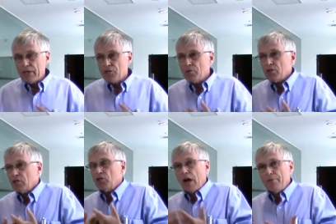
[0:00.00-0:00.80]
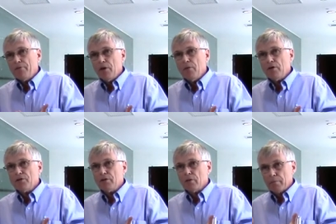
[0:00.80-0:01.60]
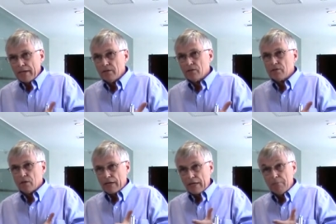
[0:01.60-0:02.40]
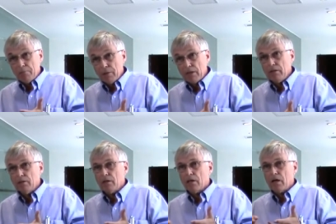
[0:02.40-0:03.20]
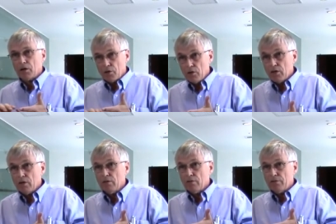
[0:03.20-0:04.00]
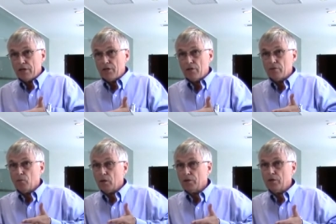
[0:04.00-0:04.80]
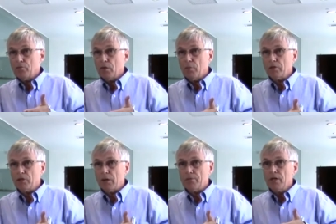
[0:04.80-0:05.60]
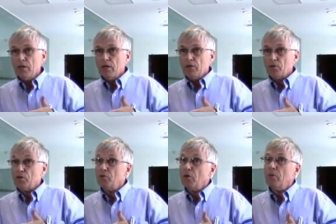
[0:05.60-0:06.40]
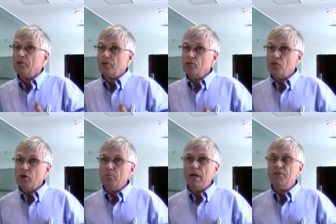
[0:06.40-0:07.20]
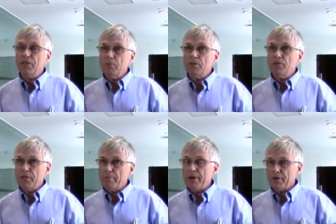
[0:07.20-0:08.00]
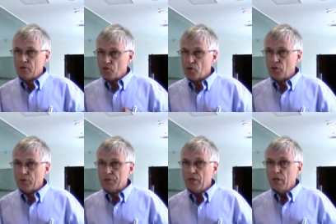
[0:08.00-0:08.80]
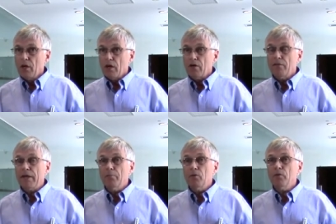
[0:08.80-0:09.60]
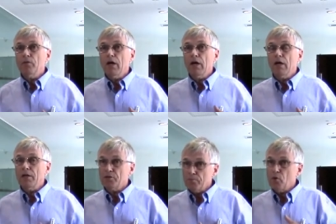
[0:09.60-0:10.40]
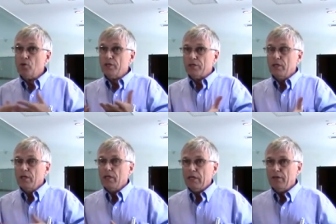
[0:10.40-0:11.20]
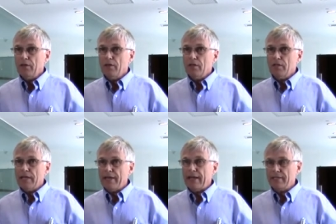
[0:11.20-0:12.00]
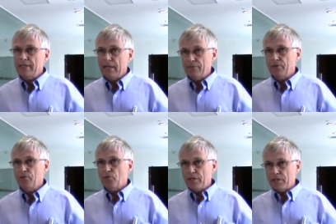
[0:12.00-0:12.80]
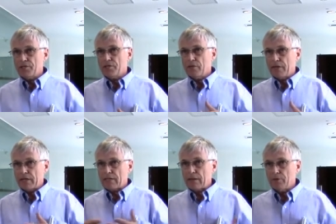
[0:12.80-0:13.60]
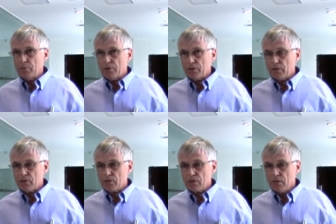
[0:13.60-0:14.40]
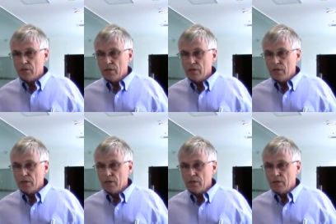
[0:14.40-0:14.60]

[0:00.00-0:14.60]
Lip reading: In terms of the type of robot, the makes, ABB, KUKA, very well-known robot types, and also robots controlled by Siemens numeric controllers are available and supported in this NX 11 release of NX CAM Robotics.